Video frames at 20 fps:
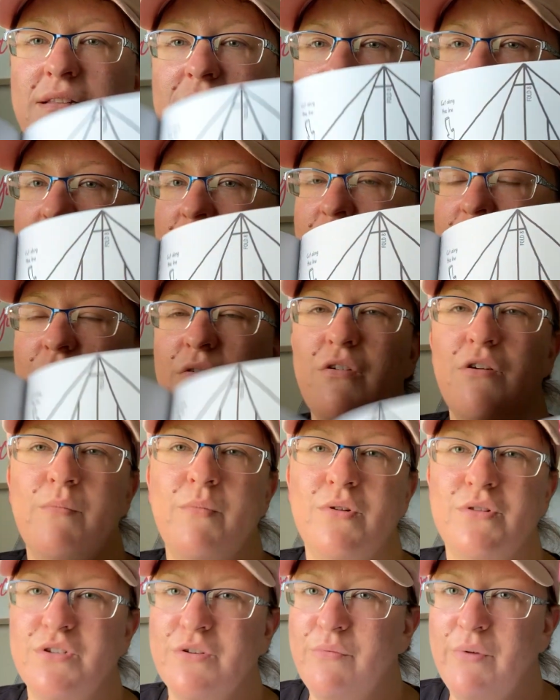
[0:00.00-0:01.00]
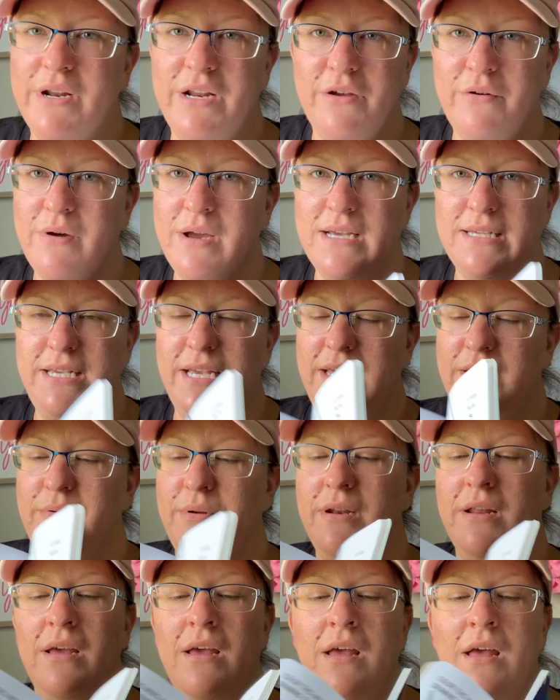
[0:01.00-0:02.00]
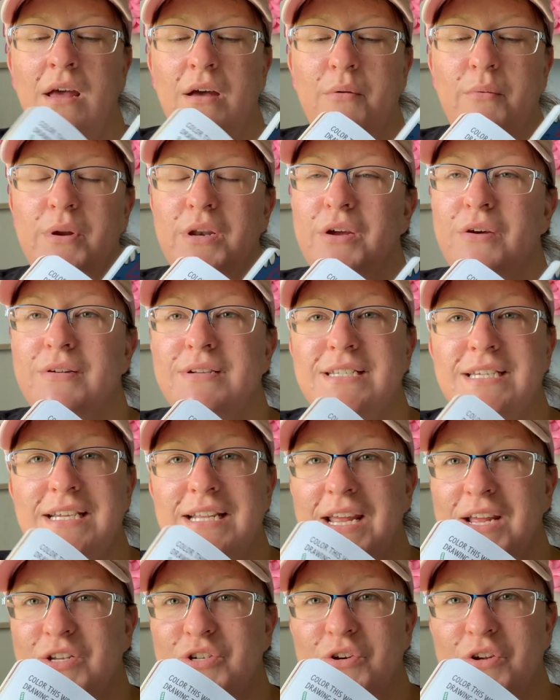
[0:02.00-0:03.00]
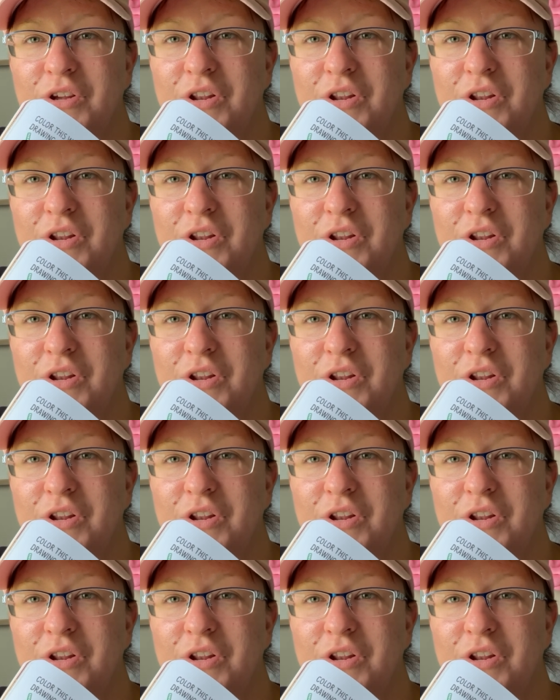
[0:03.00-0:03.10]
you know, your hormones are running crazy when you're a teenager,